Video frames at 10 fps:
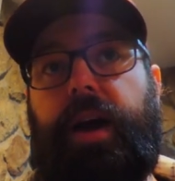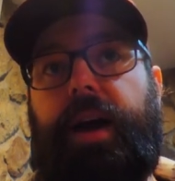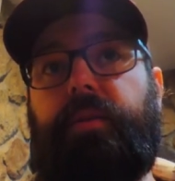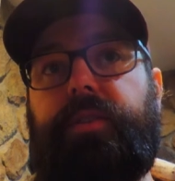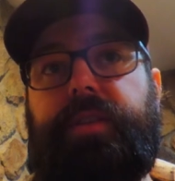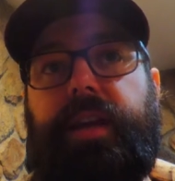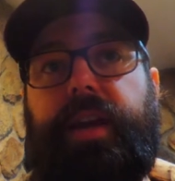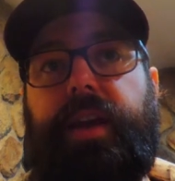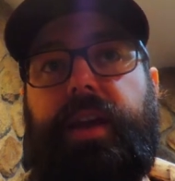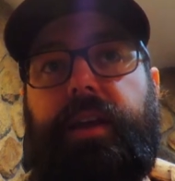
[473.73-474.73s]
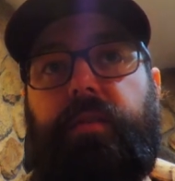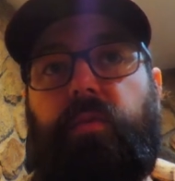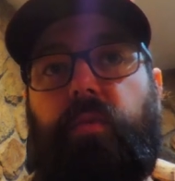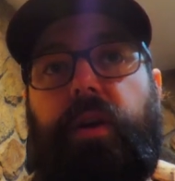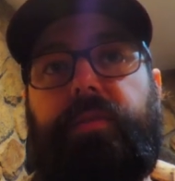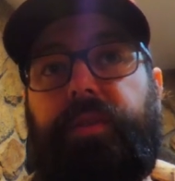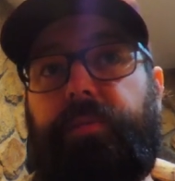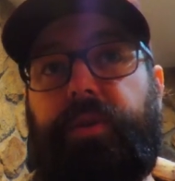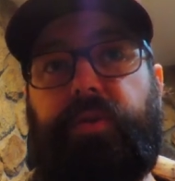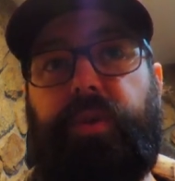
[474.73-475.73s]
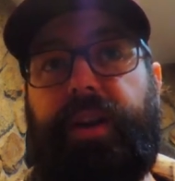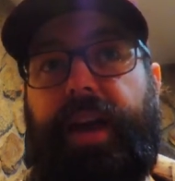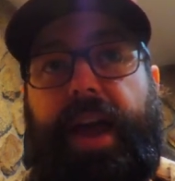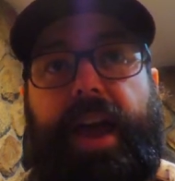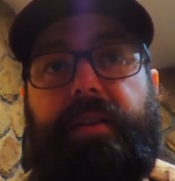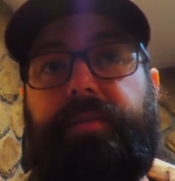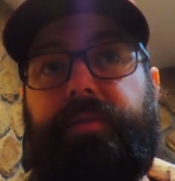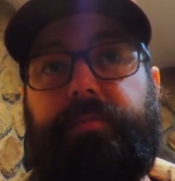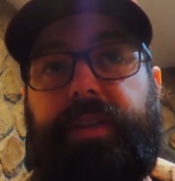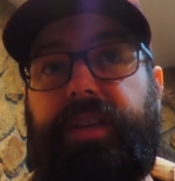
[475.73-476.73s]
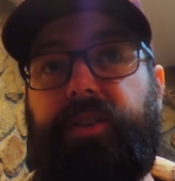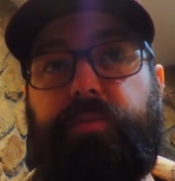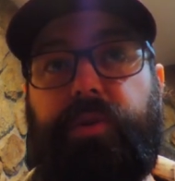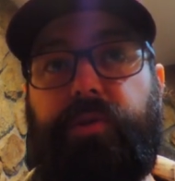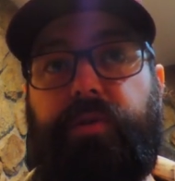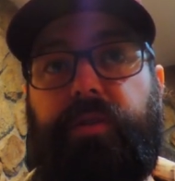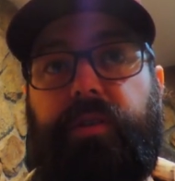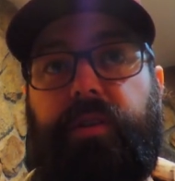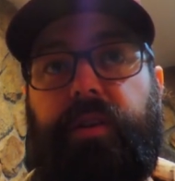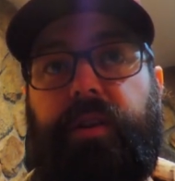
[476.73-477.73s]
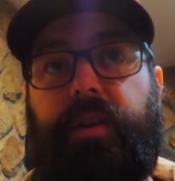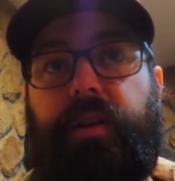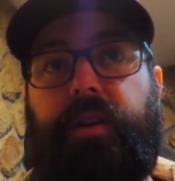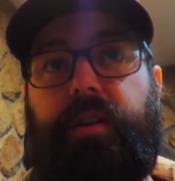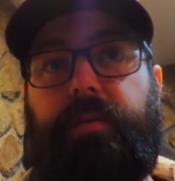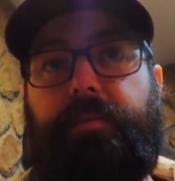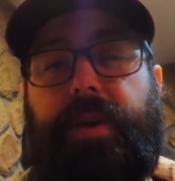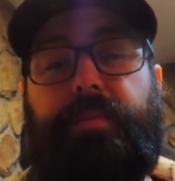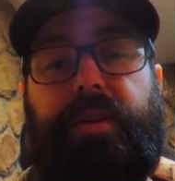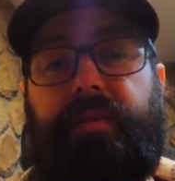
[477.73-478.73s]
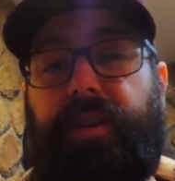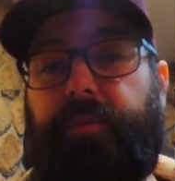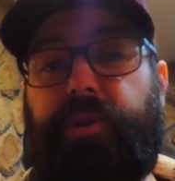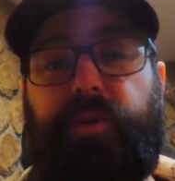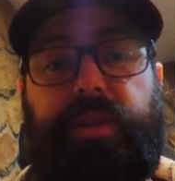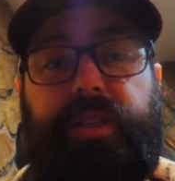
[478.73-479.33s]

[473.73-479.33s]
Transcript: I would say roughly between a half teaspoon, maybe even up to a